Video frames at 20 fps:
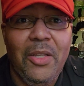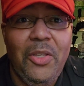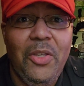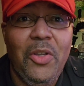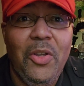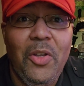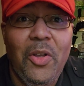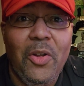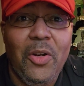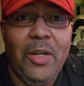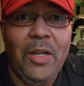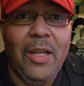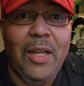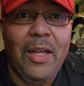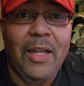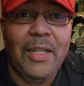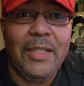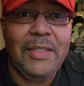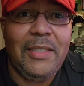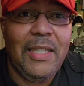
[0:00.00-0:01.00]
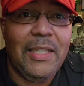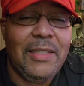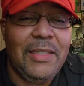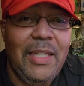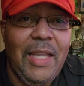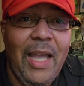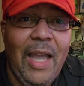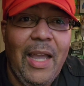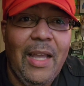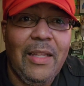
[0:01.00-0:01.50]
You can go to the
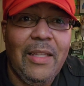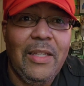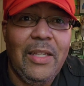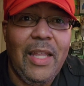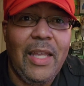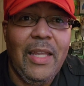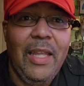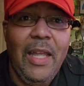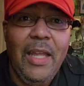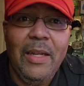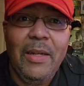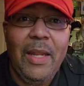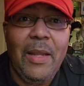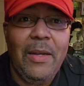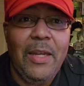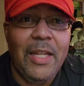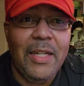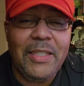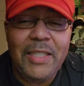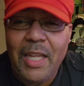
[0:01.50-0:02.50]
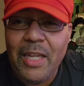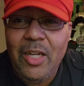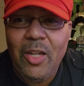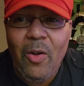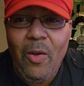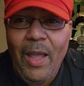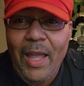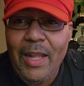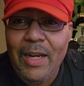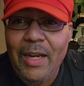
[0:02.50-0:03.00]
Disney Island. Like
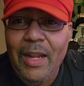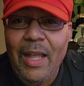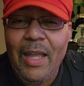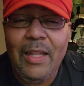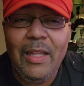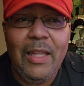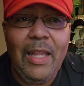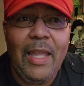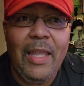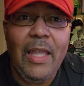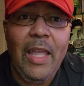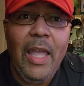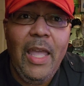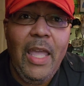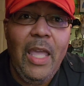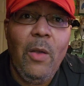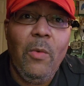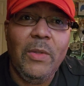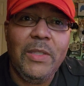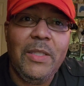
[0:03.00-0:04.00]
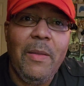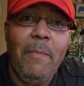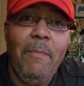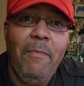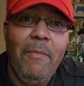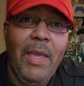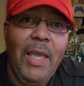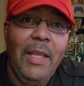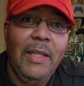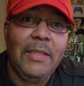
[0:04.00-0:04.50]
Nintendo had an island. Like, it was
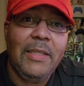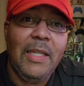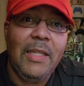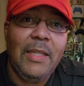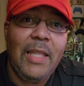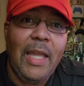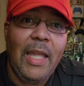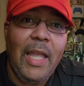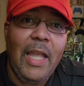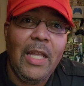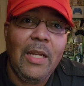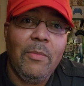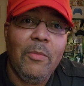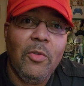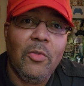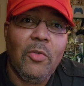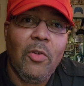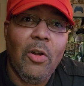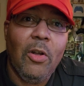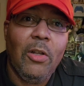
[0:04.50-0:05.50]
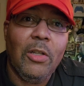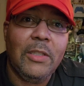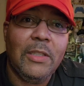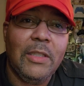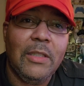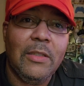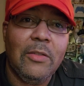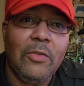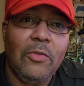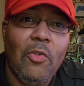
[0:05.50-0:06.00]
amazing that Animal
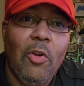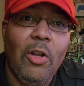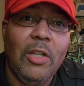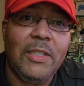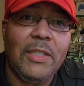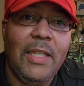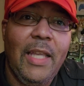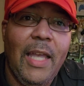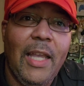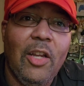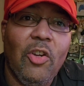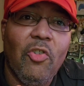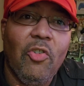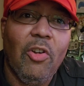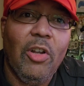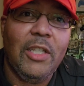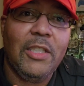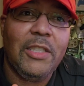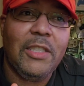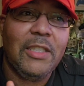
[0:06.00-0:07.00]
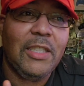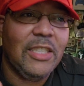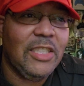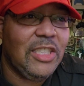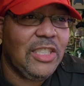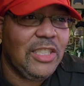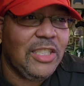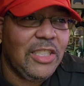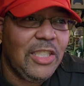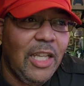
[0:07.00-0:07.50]
Crossing had crushed
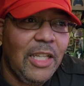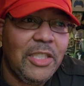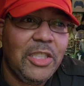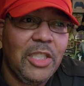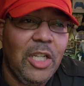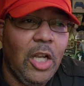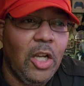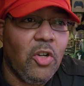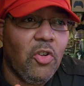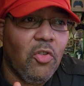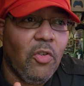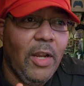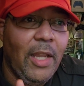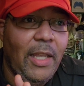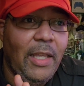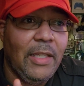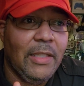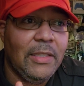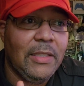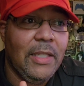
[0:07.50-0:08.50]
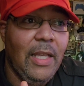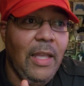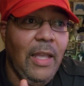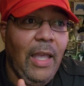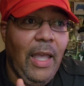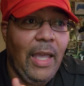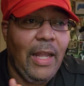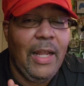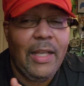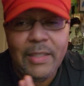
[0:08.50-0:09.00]
such a craze.
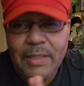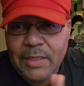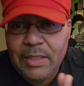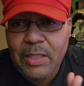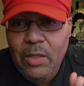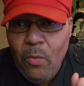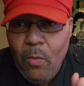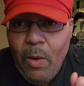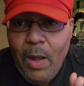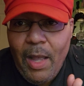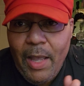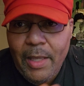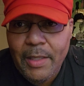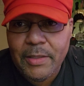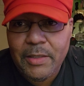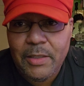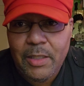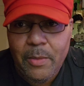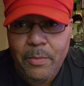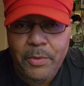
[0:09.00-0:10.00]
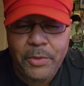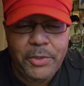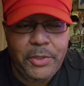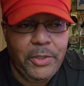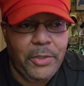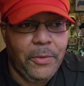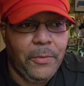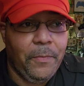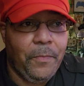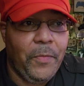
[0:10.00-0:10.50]
And I see why it's number
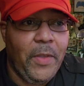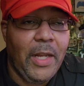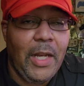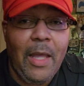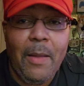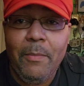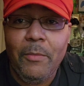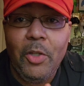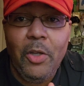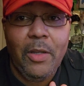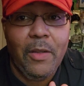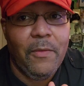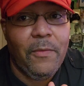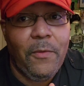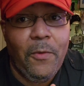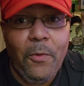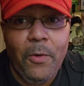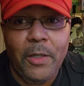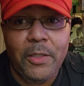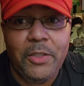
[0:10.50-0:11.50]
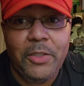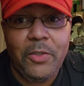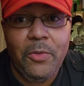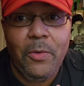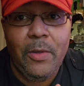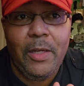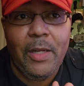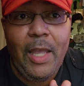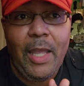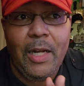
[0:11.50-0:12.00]
2. And I'm looking forward
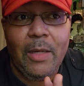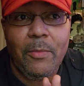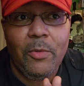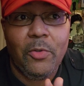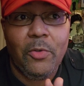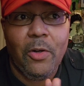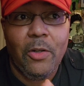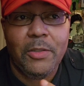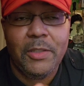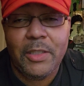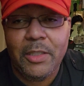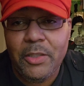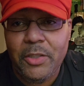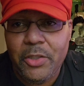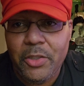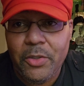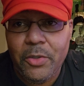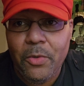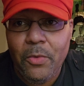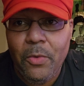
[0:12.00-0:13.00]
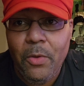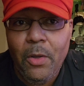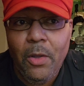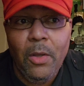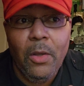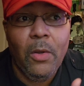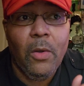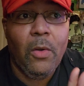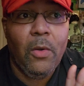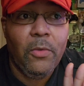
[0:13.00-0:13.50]
to an Animal Crossing 2
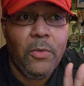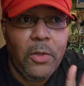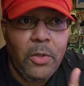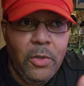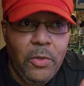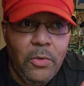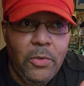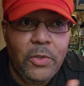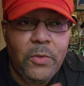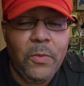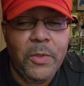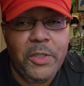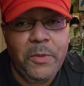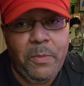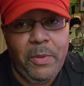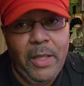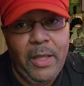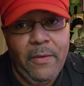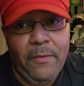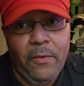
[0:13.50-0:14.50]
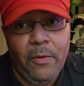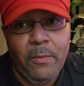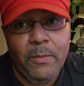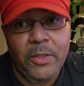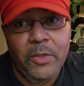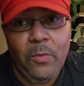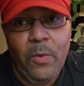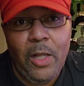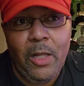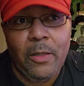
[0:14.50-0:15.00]
on the new Switch platform
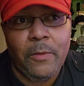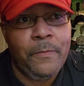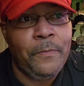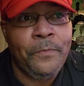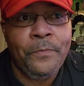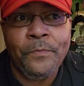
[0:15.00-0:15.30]
as well.